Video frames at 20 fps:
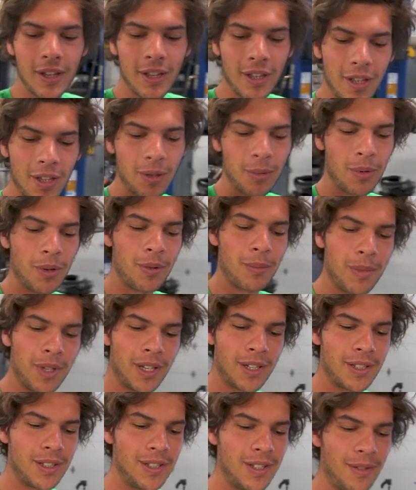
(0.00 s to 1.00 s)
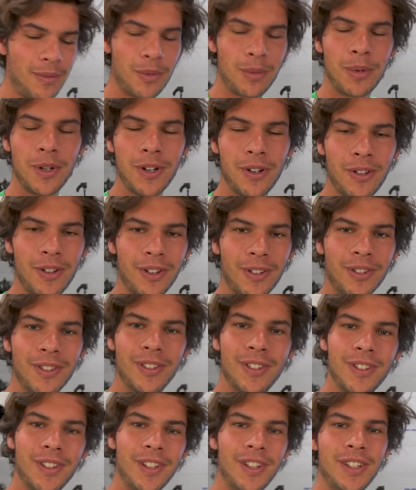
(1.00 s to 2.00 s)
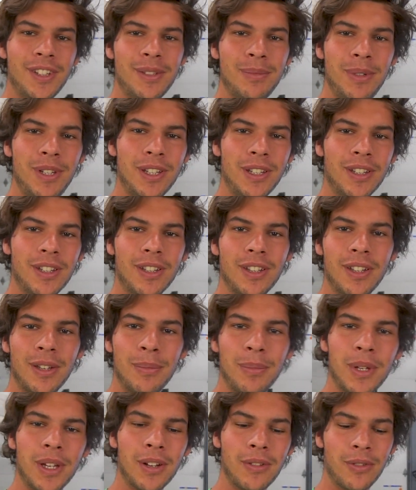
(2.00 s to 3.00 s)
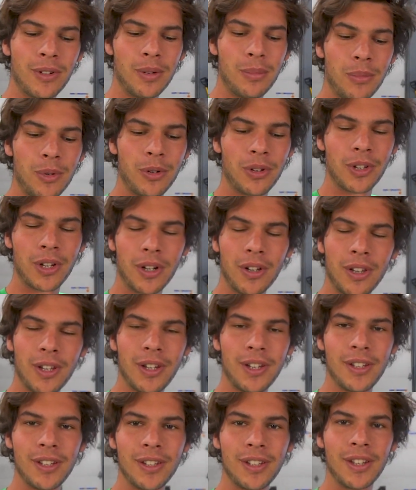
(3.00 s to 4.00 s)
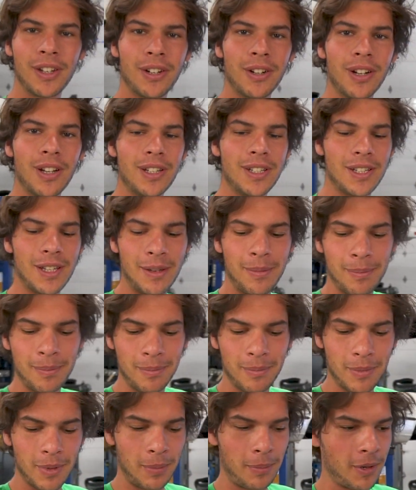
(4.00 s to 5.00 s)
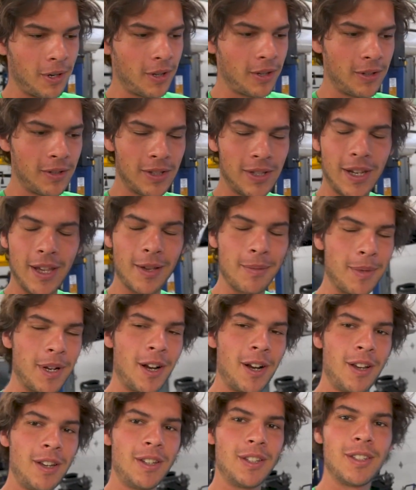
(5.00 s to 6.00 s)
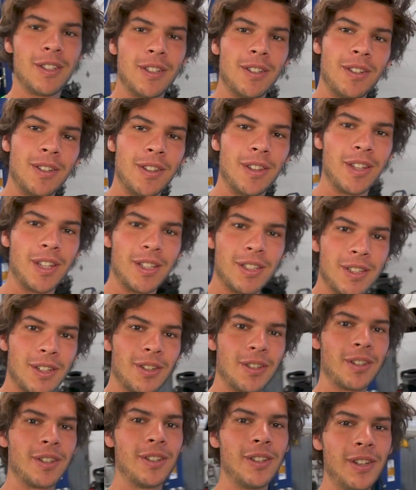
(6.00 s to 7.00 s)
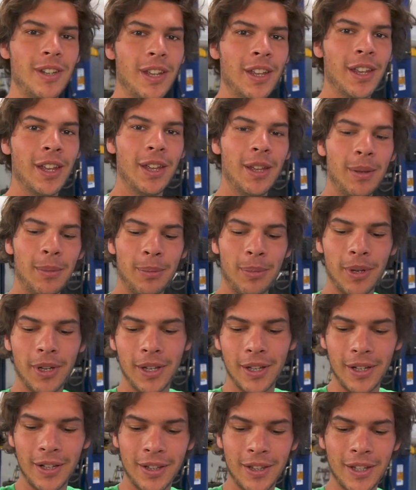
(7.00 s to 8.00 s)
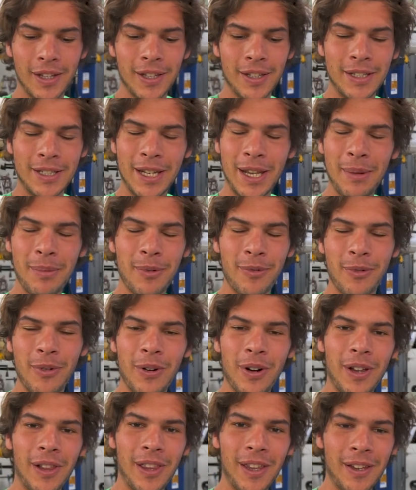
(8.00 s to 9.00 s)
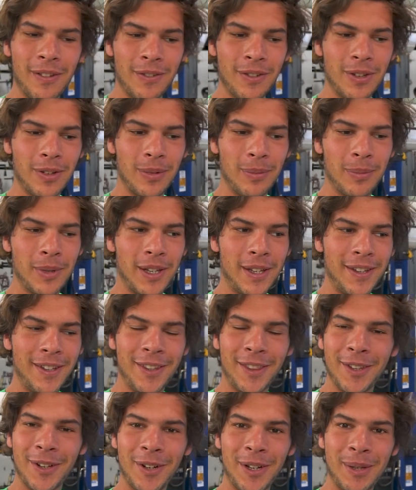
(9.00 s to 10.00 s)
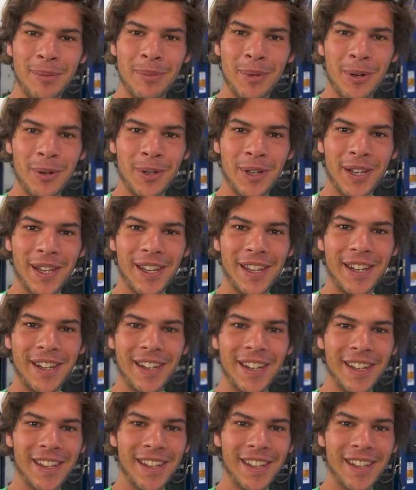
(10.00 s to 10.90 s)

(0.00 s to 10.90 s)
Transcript: welcome back to Denver Beer and Oil. It's me. I'm back from North Carolina. Had a great time. My brother is now married, so that's all good. But the day before I left, my E30 broke again.